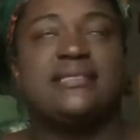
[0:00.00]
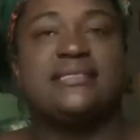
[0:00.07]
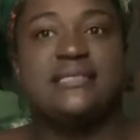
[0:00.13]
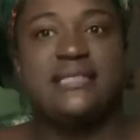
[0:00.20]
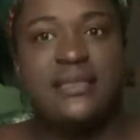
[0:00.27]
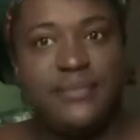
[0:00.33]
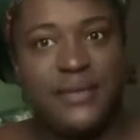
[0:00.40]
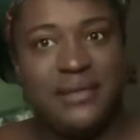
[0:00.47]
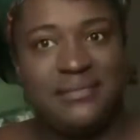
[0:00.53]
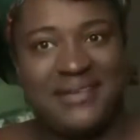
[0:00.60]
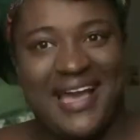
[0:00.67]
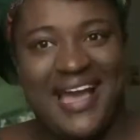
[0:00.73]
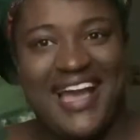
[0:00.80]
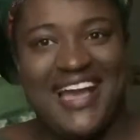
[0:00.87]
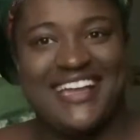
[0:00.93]
sleeping
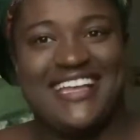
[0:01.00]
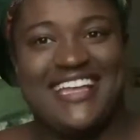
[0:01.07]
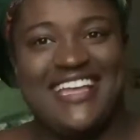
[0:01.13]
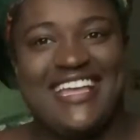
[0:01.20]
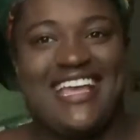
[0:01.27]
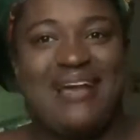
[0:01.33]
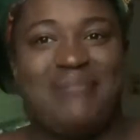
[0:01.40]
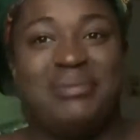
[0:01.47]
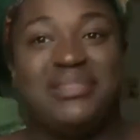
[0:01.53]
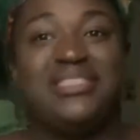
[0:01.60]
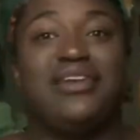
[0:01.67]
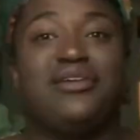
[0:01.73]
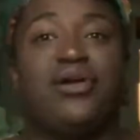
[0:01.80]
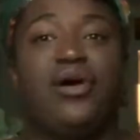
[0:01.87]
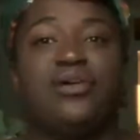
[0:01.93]
bag, but
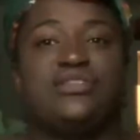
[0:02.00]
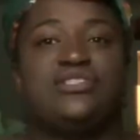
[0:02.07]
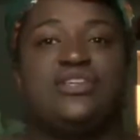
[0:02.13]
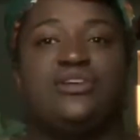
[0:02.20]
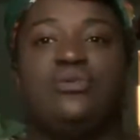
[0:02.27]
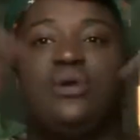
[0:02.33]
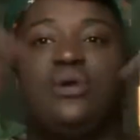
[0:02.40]
they're also